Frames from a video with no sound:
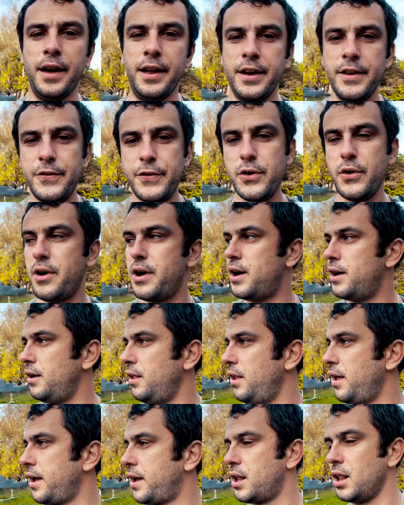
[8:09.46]
and if you are
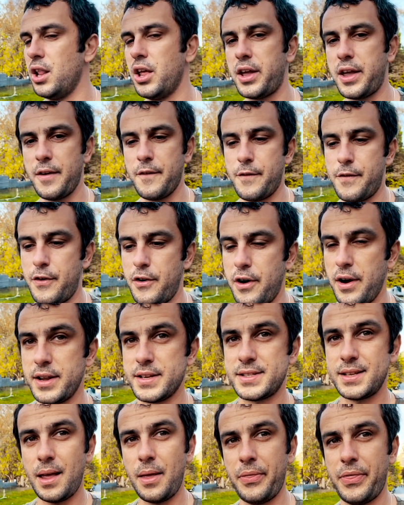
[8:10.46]
like looking for
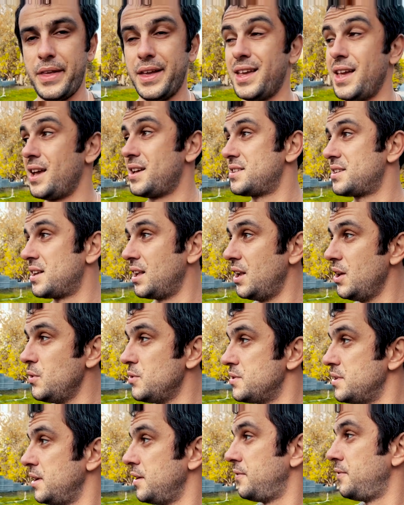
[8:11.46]
something
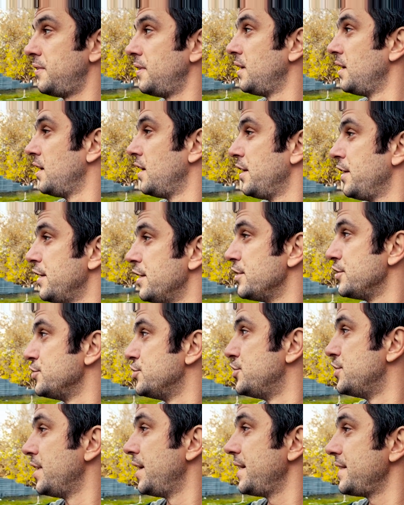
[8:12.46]
exclusive,
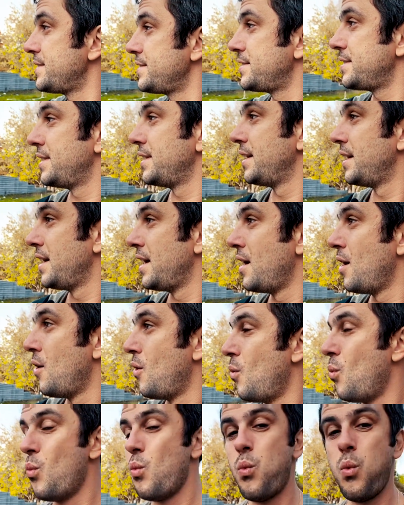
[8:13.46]
just
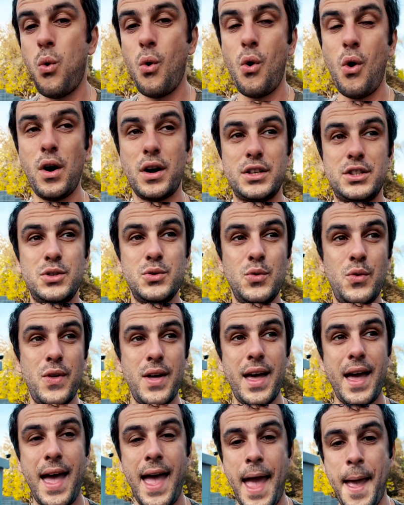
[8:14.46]
walk to
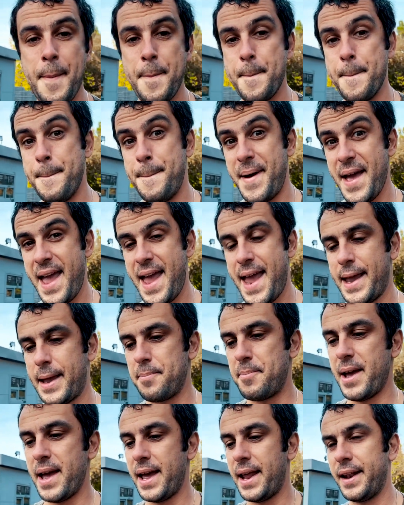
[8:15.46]
the
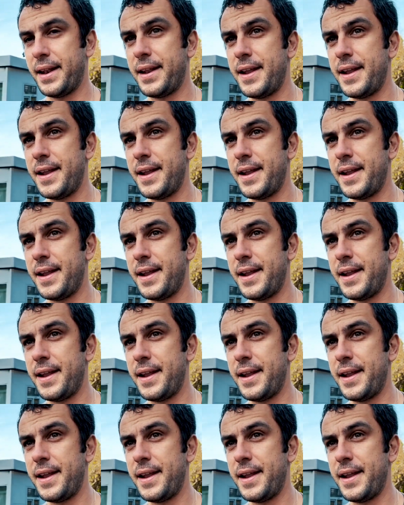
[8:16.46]
embankment.